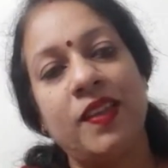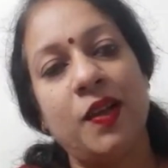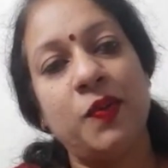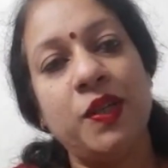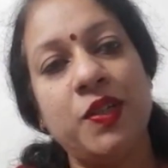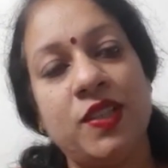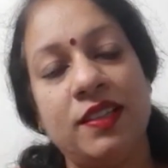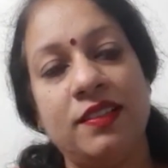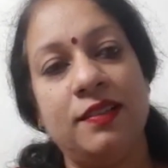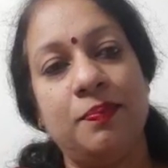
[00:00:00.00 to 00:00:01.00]

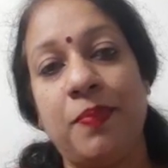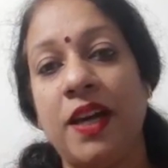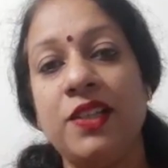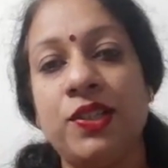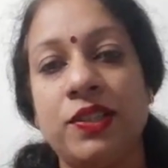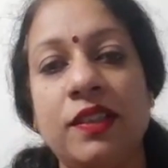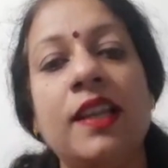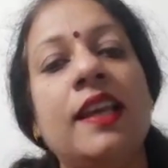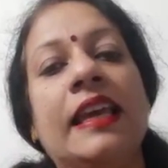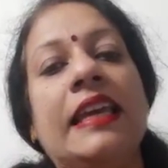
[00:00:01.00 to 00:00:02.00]
the passion
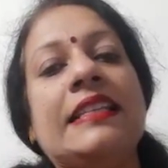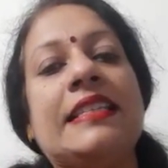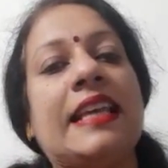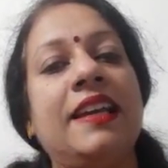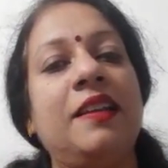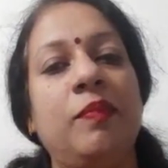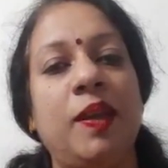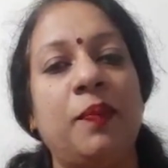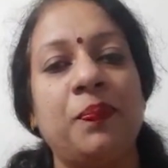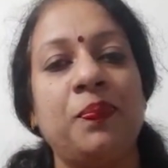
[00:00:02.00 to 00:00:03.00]
inside
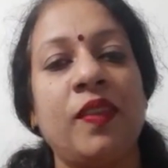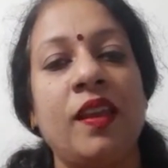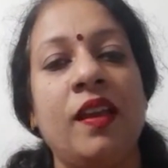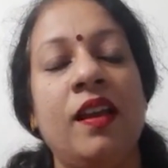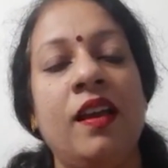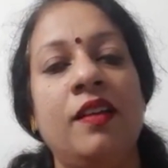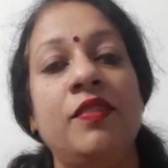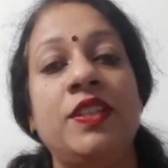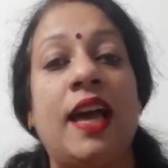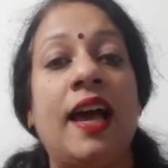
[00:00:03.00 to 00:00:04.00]
me,
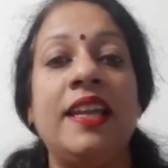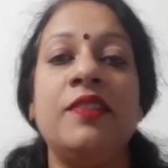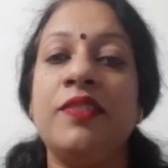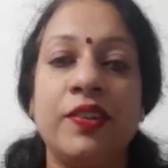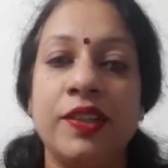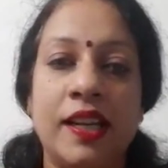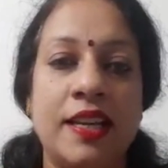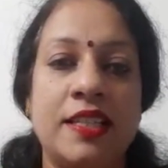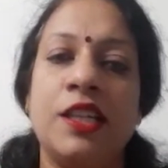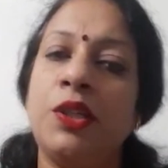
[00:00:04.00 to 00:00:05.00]
which I never
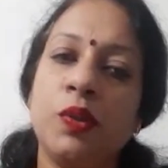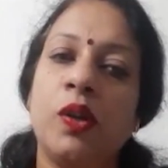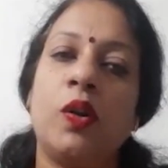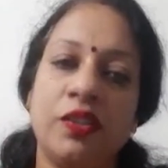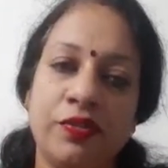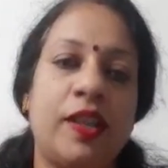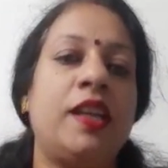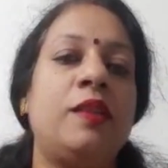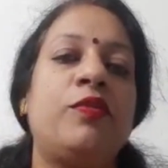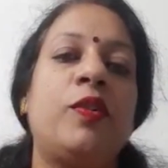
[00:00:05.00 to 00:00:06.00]
realized. It took a lot of
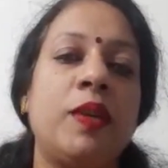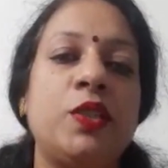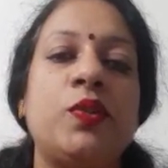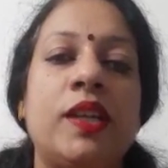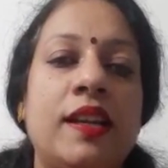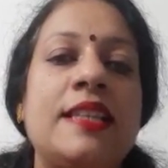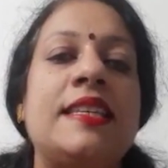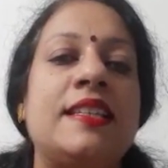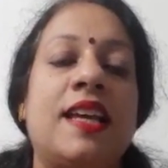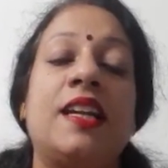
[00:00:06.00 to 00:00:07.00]
time for me to realize
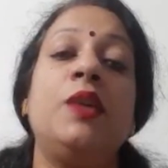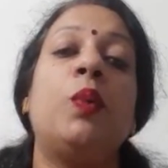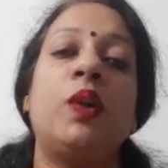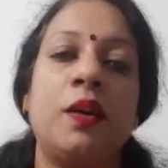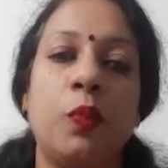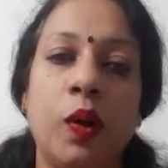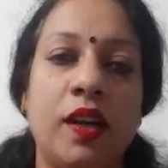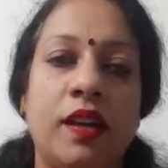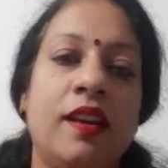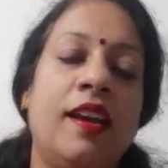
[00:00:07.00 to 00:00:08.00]
exactly what I
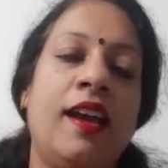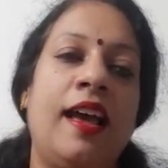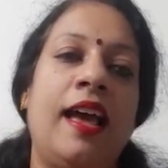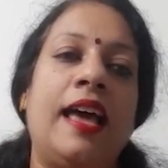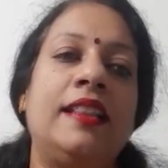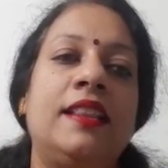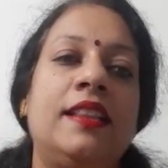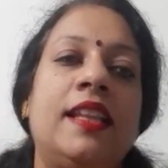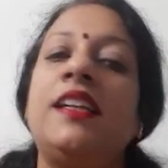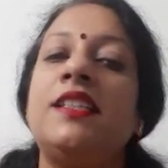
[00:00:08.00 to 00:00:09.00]
want. And
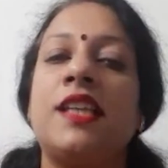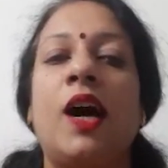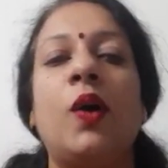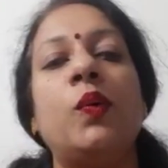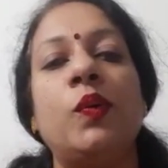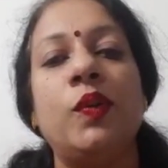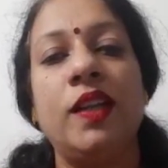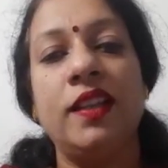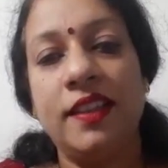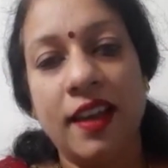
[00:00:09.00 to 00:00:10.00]
that is how
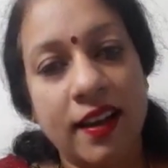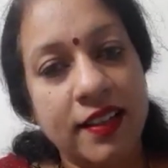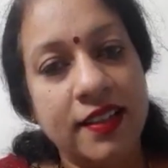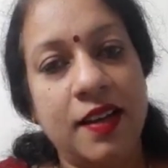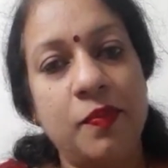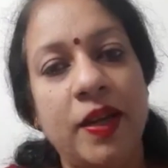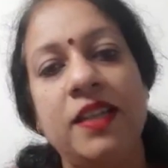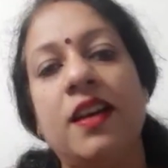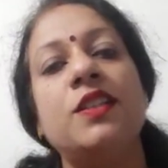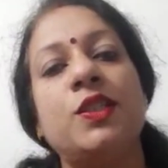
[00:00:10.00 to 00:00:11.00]
Nityangana, my
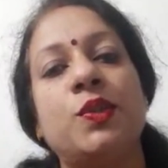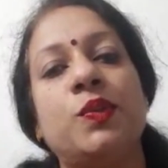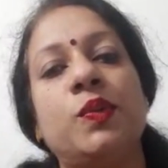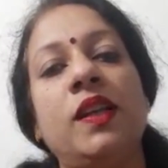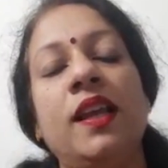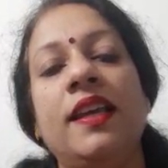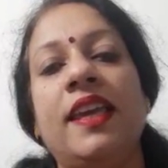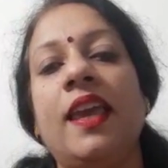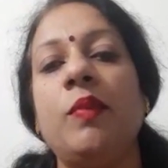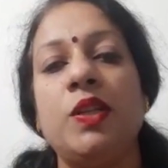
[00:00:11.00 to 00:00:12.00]
dance school,
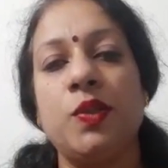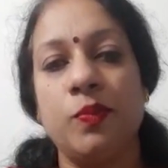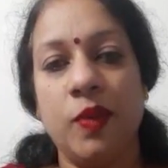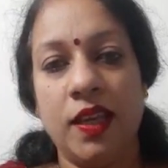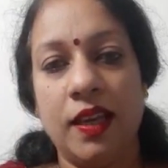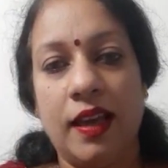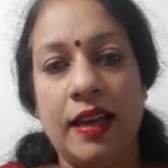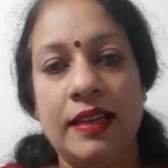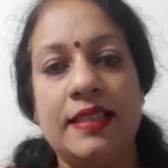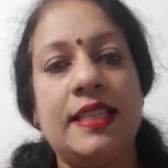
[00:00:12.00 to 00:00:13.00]
came into being.
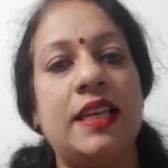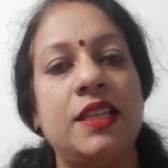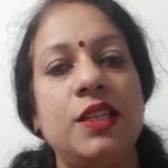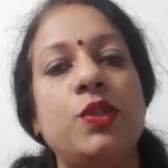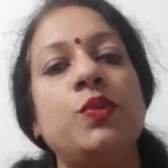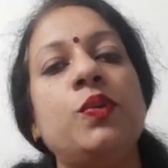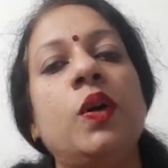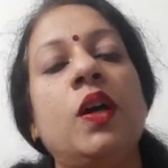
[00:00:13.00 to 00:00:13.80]
I decided to